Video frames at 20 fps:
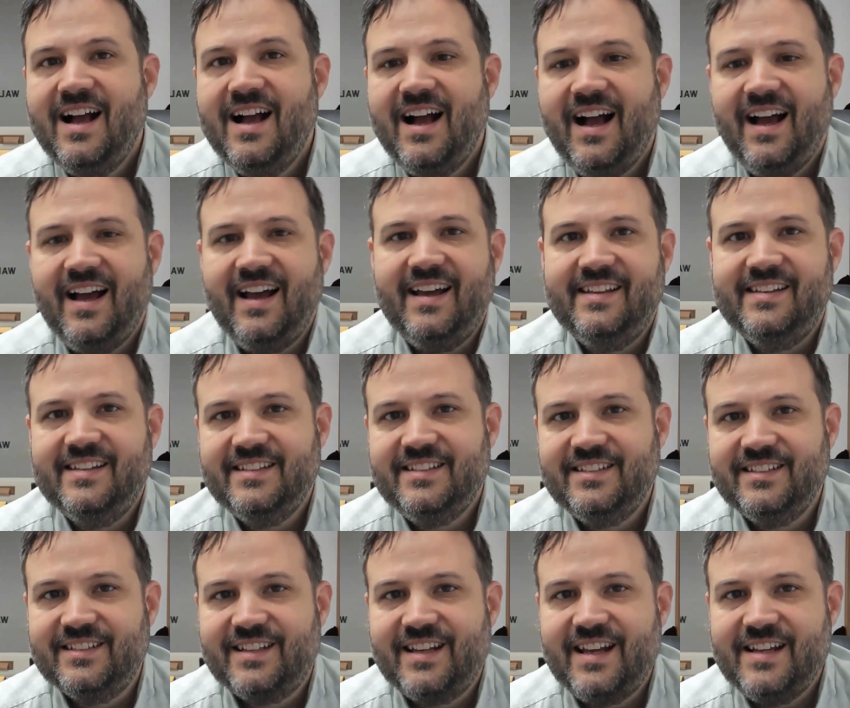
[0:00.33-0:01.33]
Hi, this
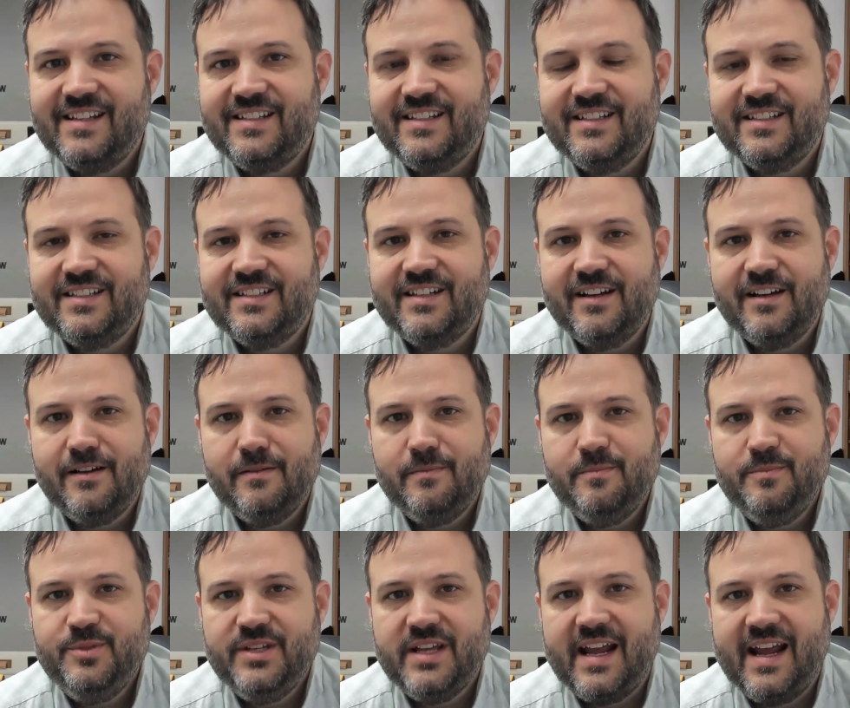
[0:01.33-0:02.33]
is Casey
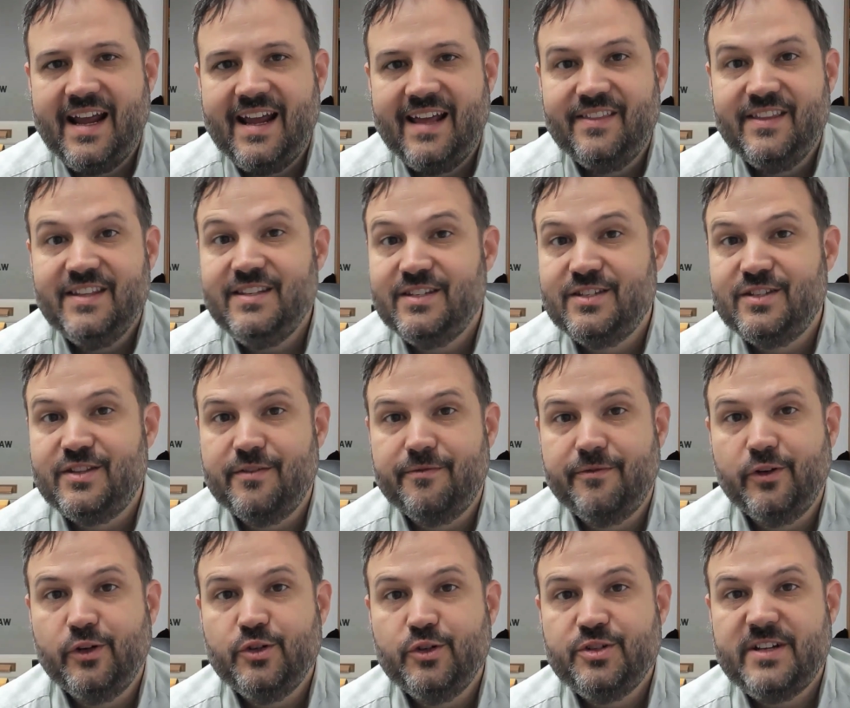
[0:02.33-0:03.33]
Stubbs, and this is the
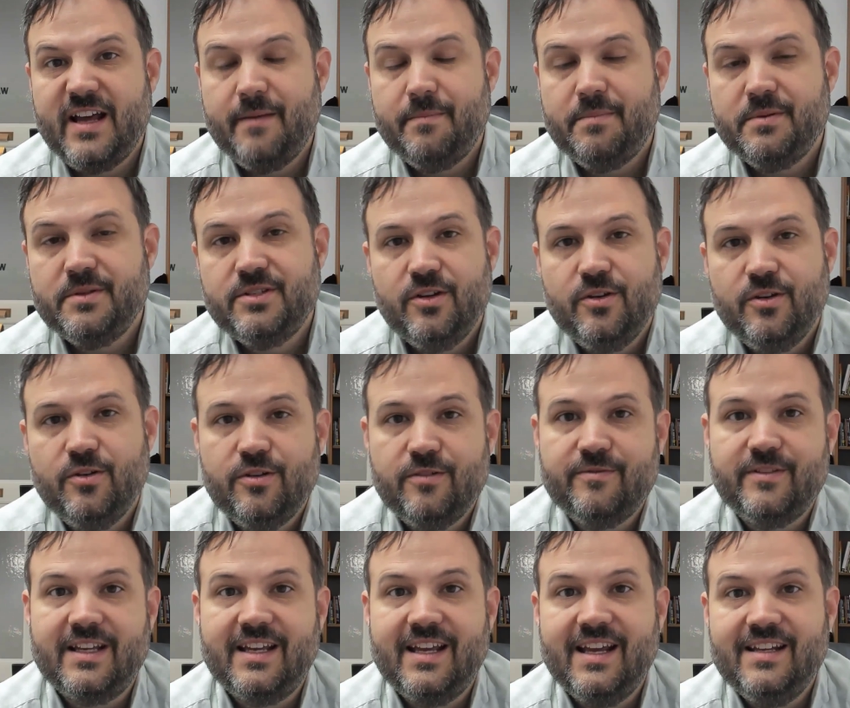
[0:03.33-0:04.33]
first episode of
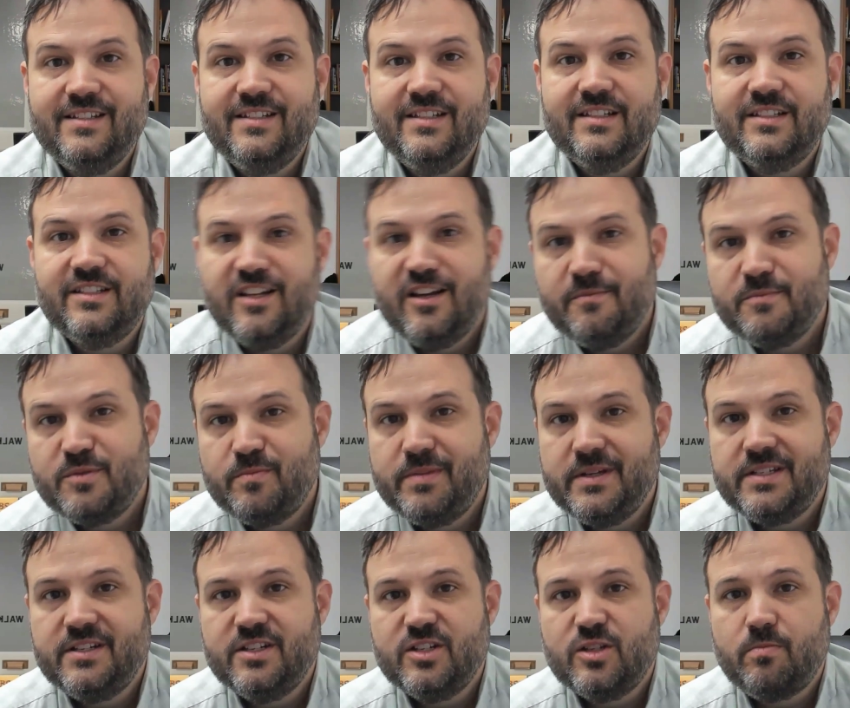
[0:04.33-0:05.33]
the Casey Stubbs
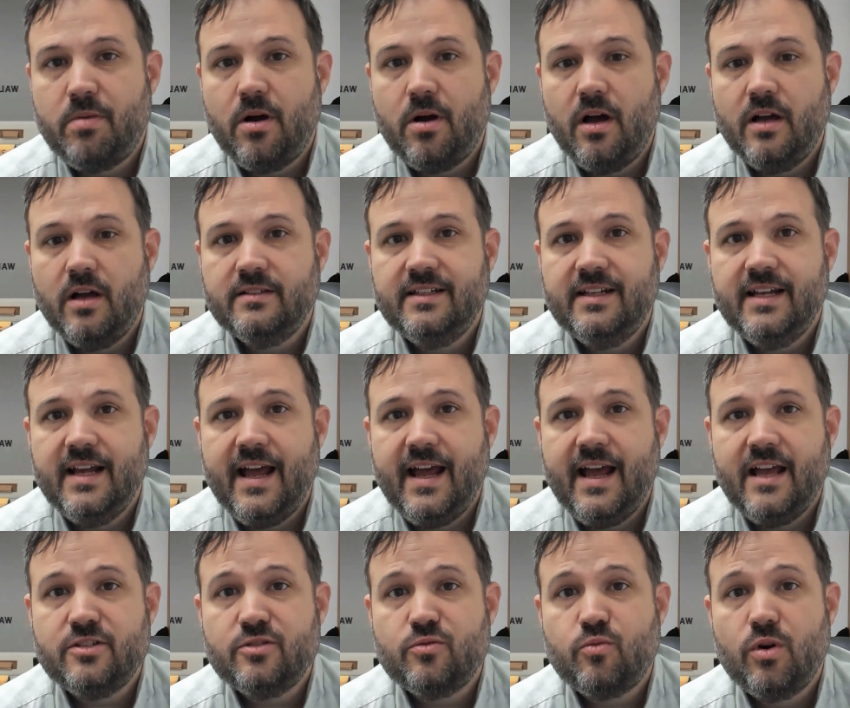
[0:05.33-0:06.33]
Business
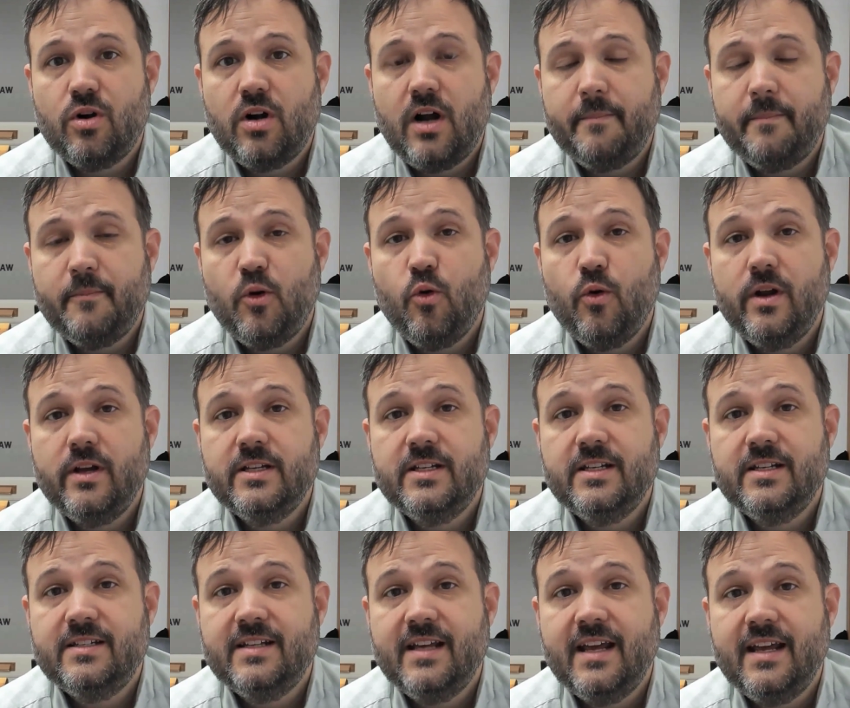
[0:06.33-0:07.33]
Podcast, where I'm going
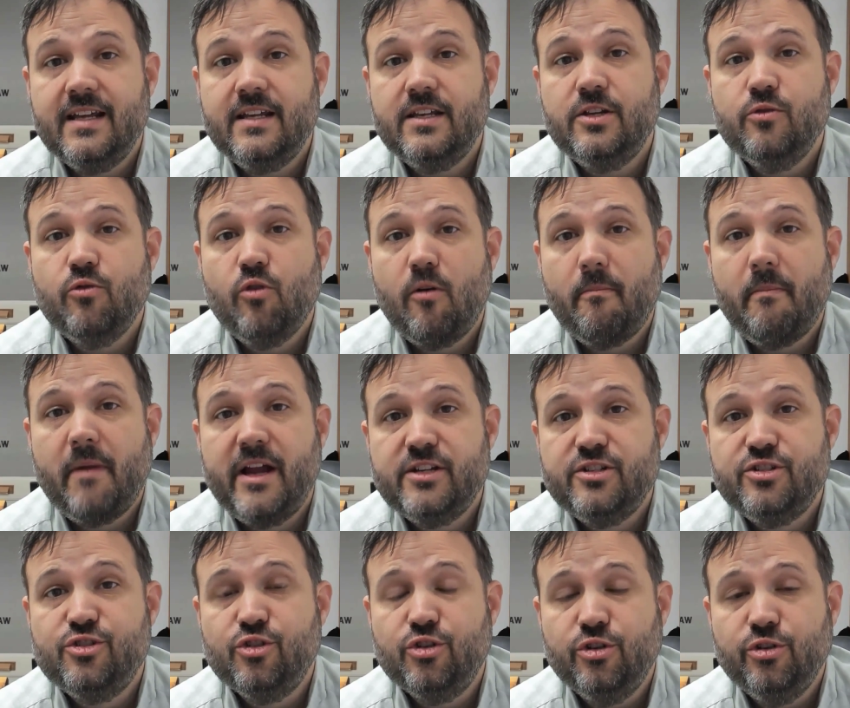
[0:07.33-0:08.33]
to take you on my
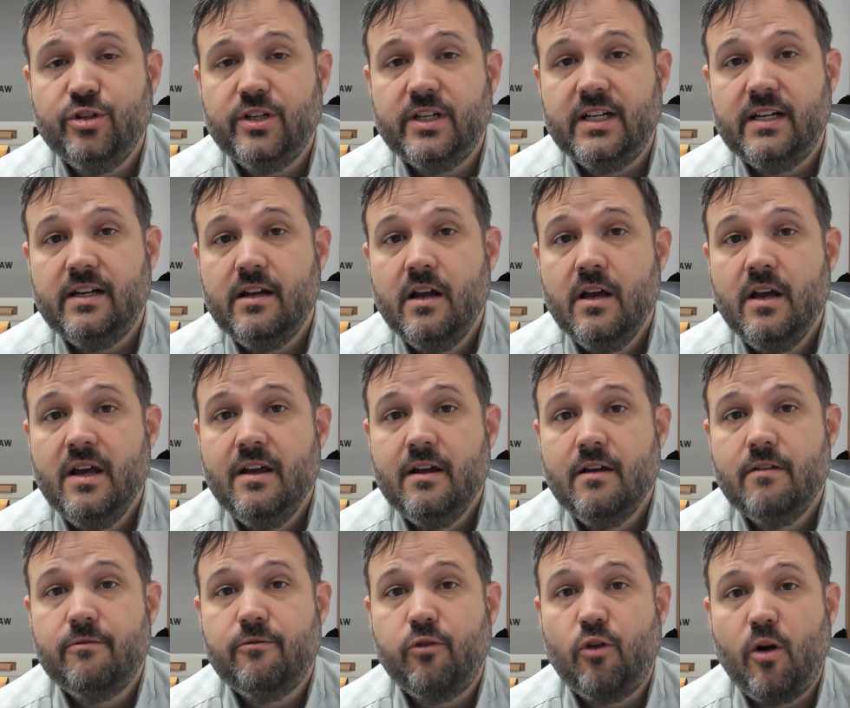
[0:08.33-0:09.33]
journey
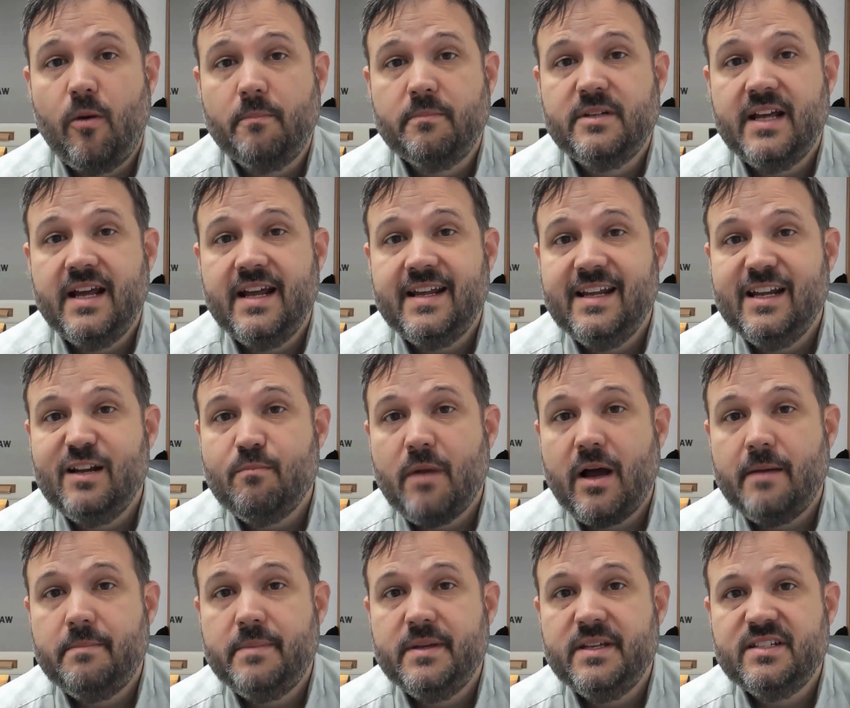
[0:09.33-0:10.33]
from taking
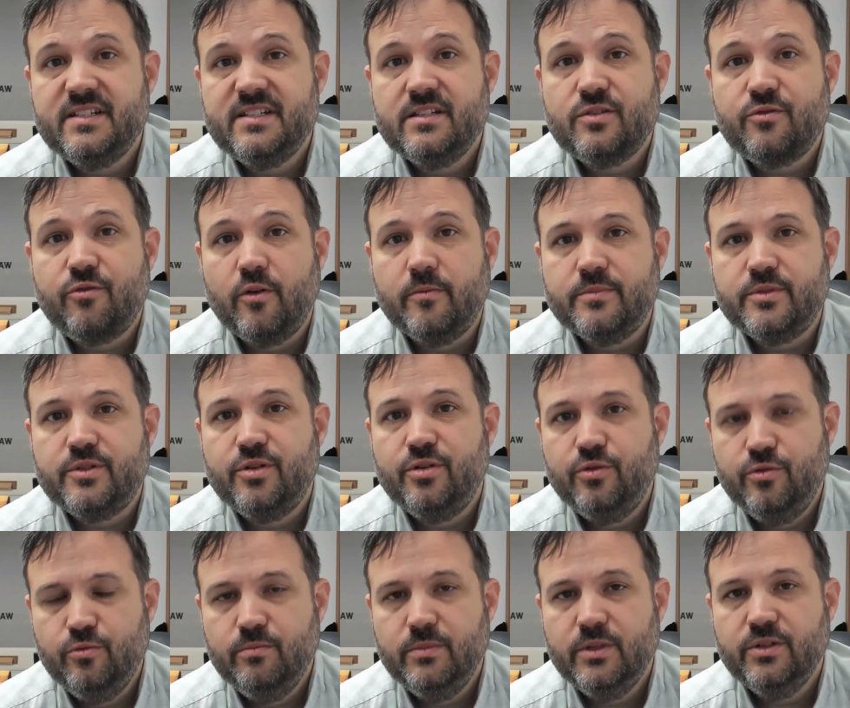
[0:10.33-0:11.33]
my business from
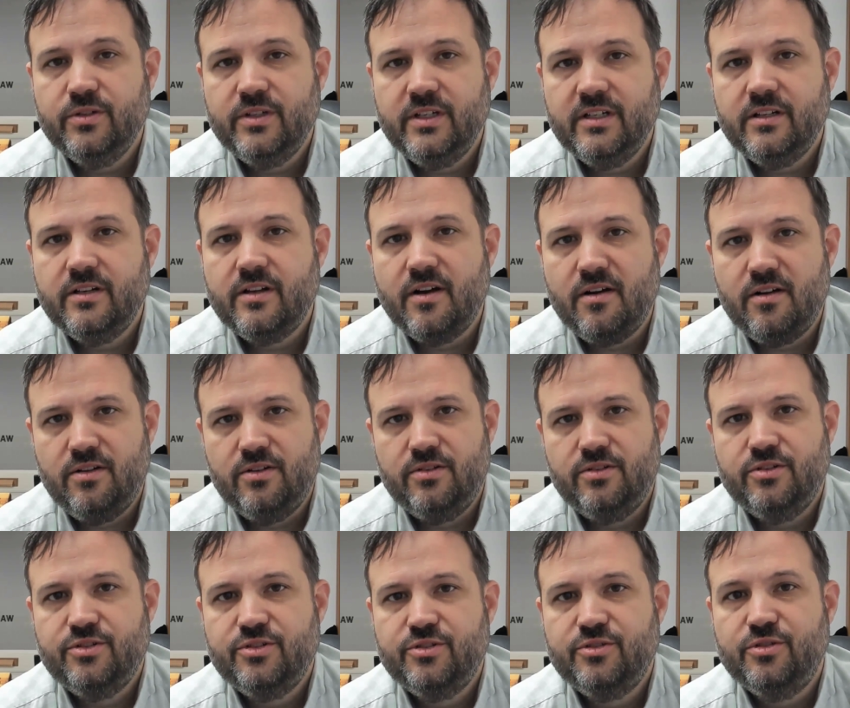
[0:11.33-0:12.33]
$2 million to
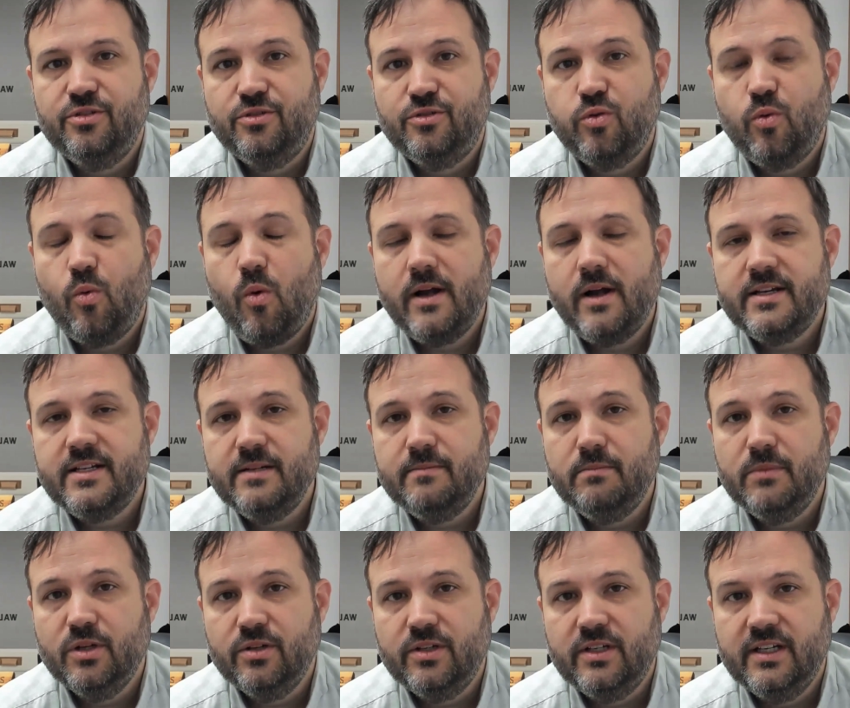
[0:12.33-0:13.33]
$20
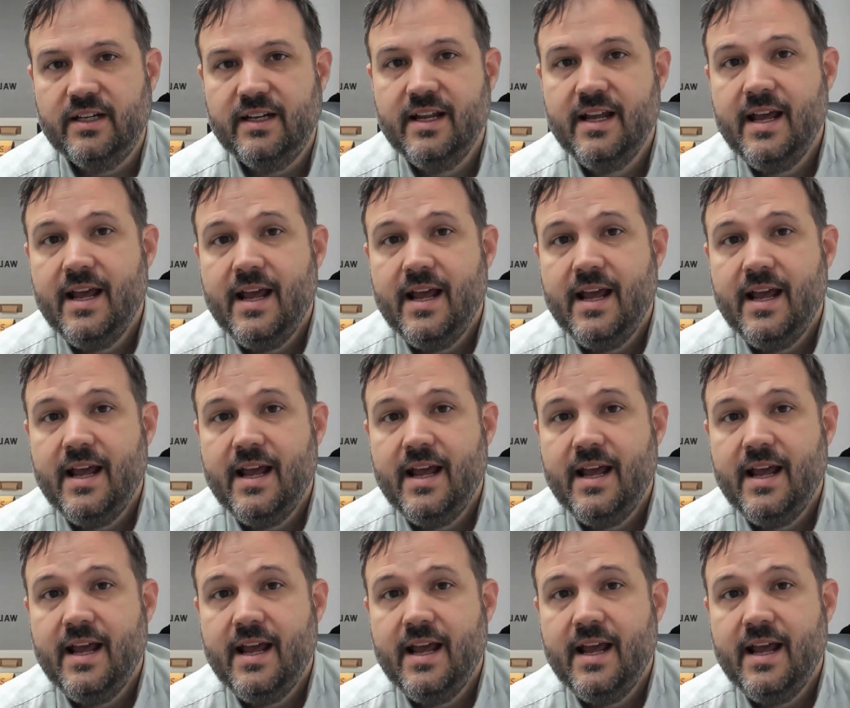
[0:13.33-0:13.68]
million.